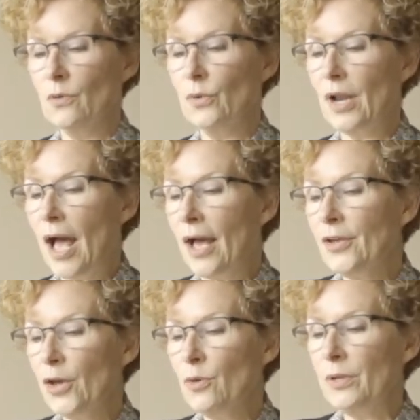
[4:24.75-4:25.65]
Would I
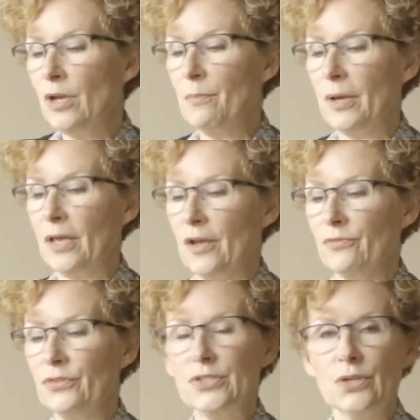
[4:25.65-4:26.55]
go beyond my
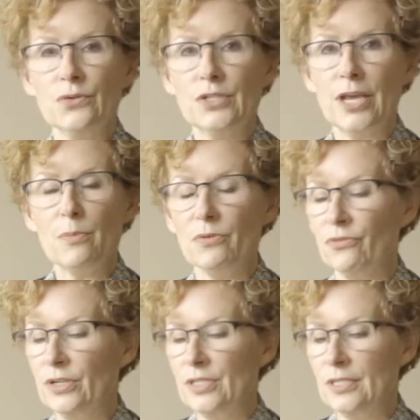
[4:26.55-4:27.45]
comfort zone to help a
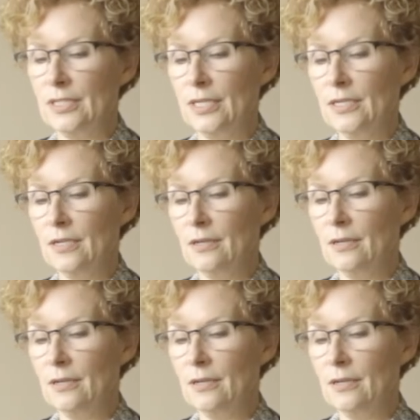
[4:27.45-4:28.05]
friend in need?